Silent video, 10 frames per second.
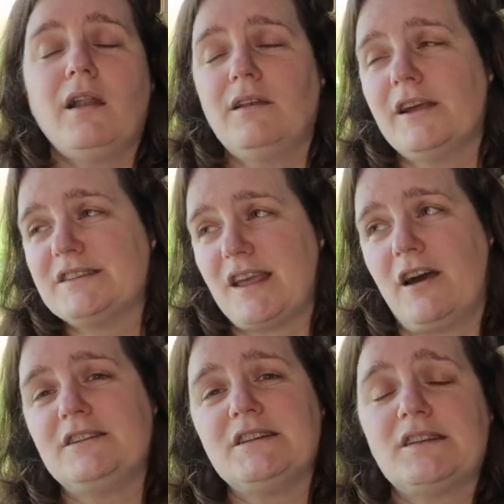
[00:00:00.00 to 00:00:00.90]
Like I
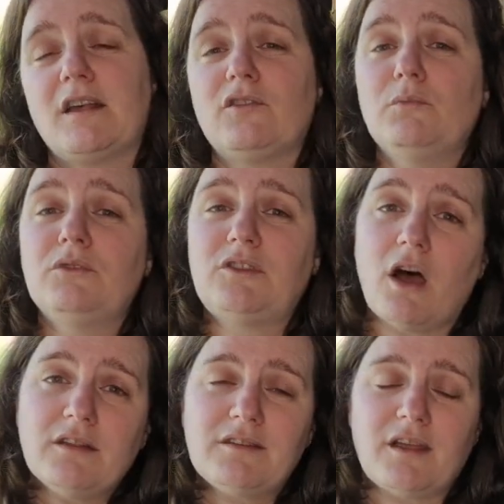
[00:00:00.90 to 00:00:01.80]
say, I did have some
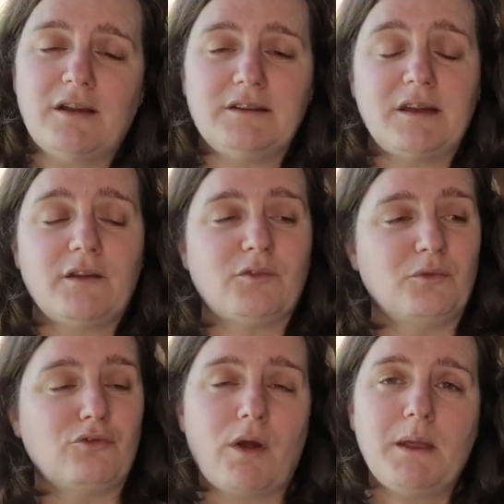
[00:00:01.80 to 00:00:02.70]
duds and I did have
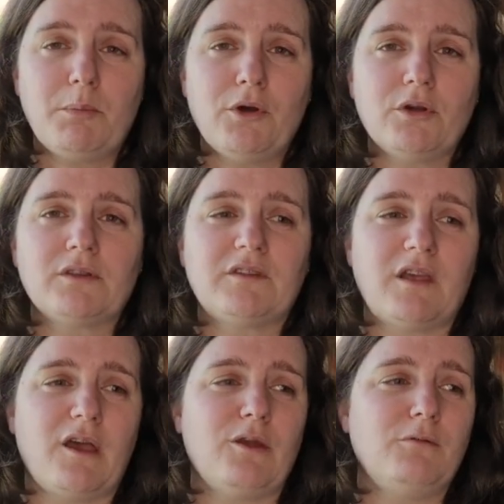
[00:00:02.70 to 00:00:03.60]
some great books.
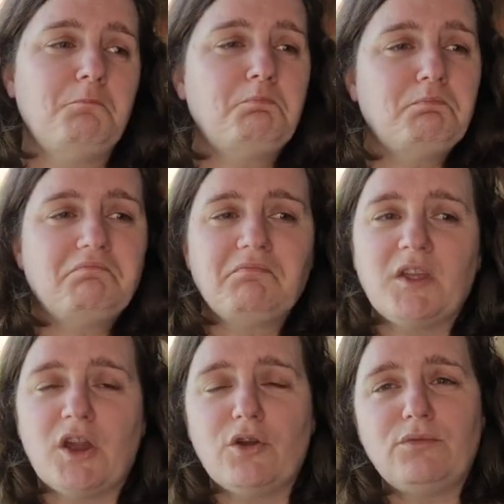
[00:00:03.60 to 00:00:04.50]
So,
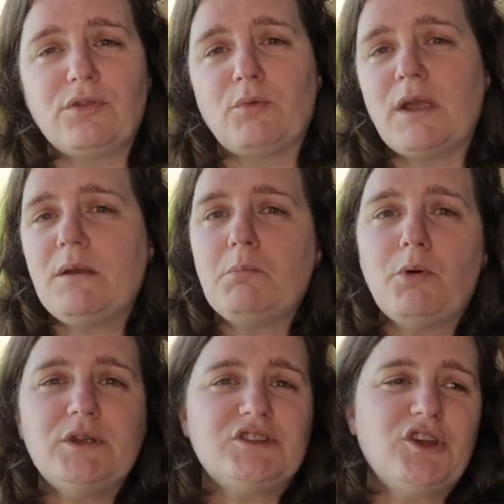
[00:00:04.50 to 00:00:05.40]
you know,
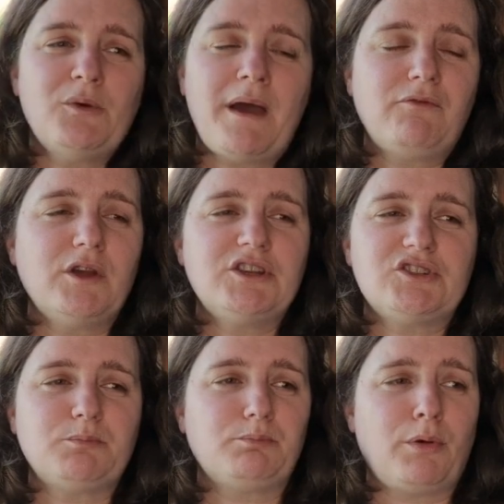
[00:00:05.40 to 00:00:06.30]
3.2
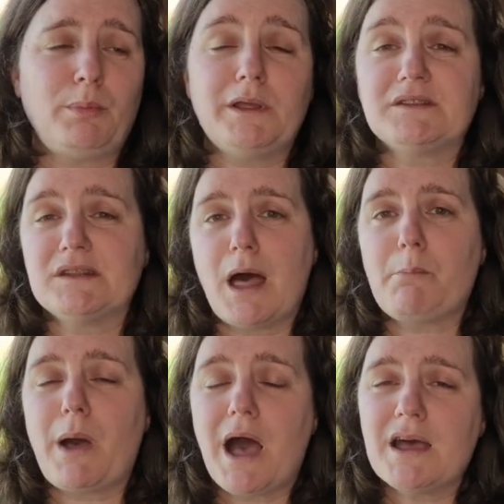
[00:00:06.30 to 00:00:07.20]
average probably isn't
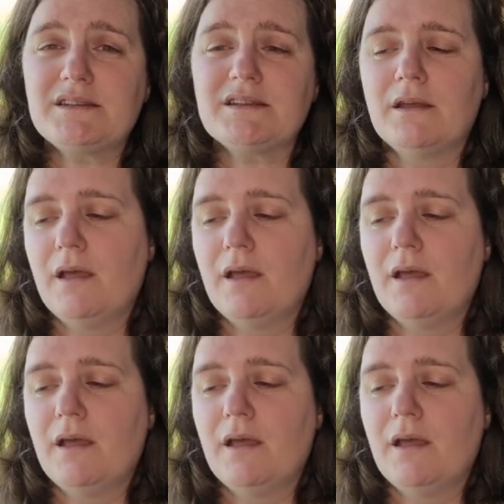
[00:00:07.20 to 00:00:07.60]
that bad.